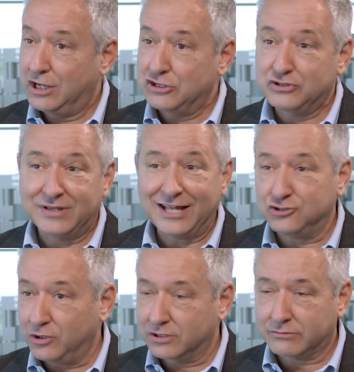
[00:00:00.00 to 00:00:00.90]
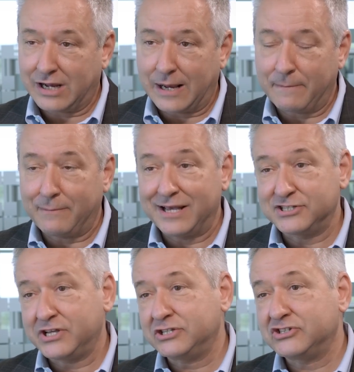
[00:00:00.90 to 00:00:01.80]
So that's all great, but my
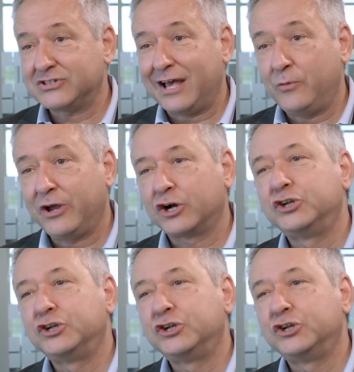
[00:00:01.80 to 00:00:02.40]
sense is that we are